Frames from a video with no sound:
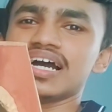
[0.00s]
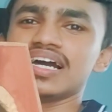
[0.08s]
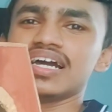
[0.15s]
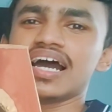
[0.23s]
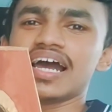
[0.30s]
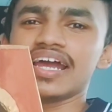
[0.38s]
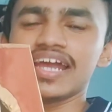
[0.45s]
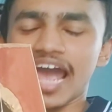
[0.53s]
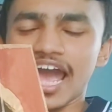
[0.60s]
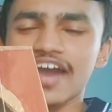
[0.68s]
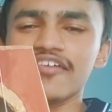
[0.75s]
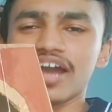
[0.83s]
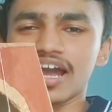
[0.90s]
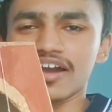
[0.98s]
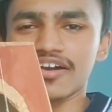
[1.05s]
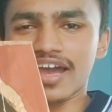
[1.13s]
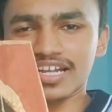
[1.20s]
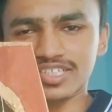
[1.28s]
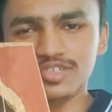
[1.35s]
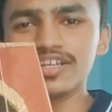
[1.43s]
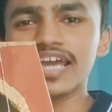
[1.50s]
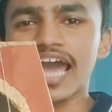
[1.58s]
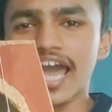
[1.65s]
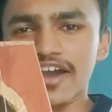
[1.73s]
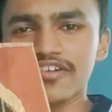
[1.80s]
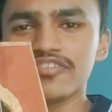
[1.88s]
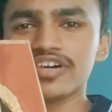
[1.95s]
I actually
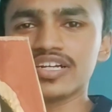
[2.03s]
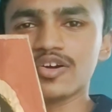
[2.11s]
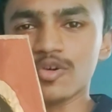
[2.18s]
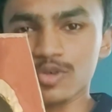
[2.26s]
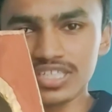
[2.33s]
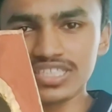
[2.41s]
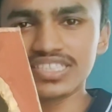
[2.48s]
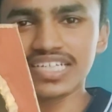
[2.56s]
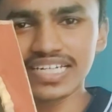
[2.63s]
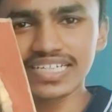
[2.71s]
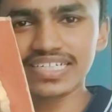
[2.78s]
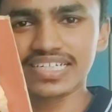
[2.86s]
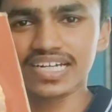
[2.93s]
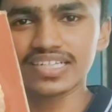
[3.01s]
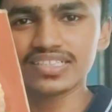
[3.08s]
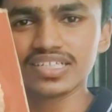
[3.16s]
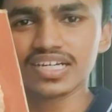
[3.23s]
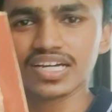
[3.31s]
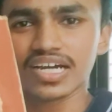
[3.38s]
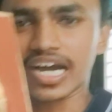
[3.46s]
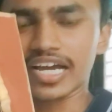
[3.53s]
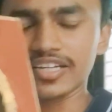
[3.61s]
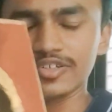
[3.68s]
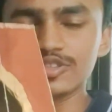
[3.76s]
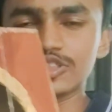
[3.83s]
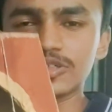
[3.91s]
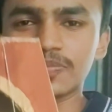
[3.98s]
have an original guitar. I
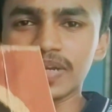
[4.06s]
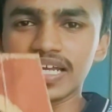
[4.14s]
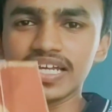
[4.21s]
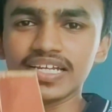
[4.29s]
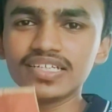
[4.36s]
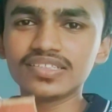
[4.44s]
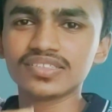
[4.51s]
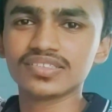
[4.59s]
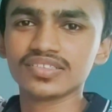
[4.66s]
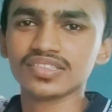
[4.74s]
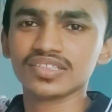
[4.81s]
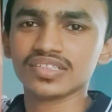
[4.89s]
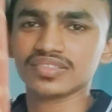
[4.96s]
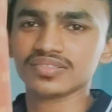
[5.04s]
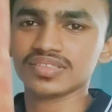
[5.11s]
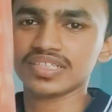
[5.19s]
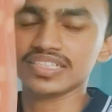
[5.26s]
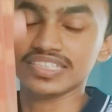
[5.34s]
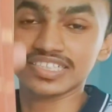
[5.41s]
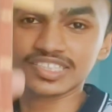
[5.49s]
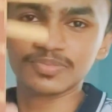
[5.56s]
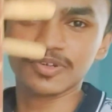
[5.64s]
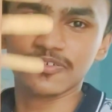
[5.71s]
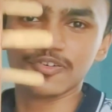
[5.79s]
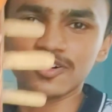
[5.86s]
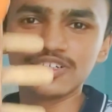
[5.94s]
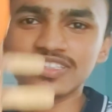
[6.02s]
used to play it years
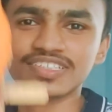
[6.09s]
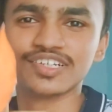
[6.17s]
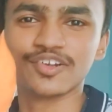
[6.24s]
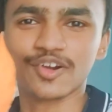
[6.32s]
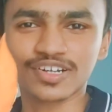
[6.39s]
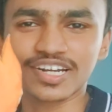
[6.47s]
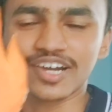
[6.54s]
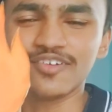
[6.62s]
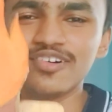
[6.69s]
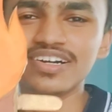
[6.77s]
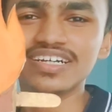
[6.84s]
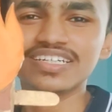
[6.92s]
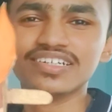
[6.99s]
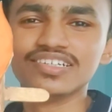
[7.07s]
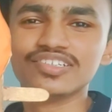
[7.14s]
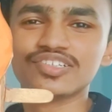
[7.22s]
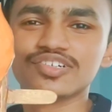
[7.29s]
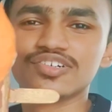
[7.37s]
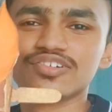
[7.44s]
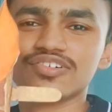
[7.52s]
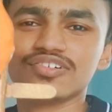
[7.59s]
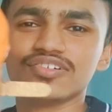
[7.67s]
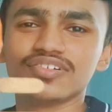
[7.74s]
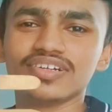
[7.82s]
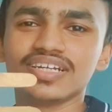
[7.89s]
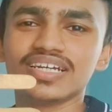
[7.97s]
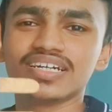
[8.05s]
before, not now. So
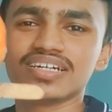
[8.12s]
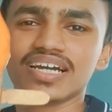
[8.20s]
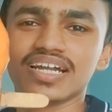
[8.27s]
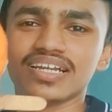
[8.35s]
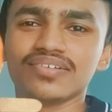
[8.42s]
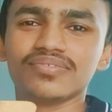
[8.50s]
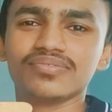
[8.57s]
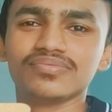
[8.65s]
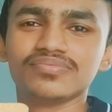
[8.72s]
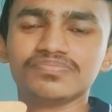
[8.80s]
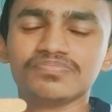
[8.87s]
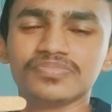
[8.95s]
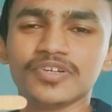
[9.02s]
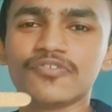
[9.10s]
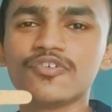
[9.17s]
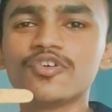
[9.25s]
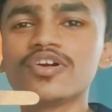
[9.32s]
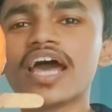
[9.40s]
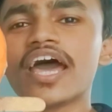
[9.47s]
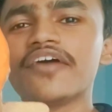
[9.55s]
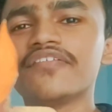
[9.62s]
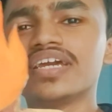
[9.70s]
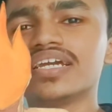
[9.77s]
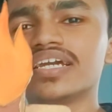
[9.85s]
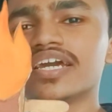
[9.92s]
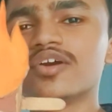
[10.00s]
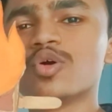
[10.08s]
yeah, and before
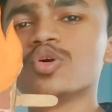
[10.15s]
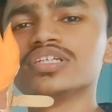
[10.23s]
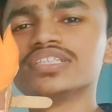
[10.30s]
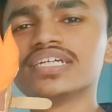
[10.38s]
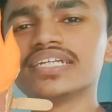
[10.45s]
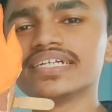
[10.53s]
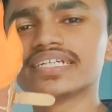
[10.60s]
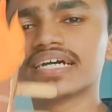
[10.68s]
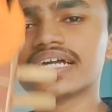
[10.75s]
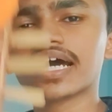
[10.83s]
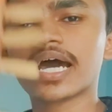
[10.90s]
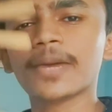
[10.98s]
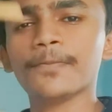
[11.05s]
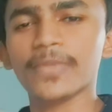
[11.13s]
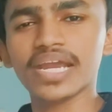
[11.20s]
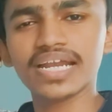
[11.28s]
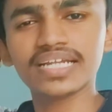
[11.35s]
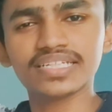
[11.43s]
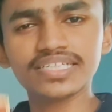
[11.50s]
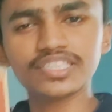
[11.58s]
having a original guitar, I made this